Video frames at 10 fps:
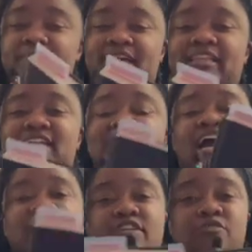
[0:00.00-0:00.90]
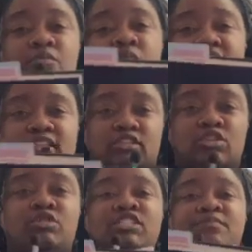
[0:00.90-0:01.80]
but that's kind of what
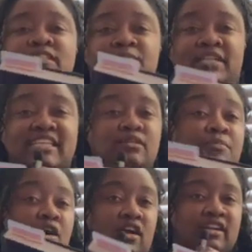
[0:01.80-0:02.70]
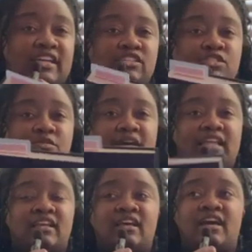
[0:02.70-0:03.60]
Christmas plays a part into
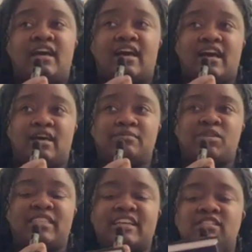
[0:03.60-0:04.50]
it. So I think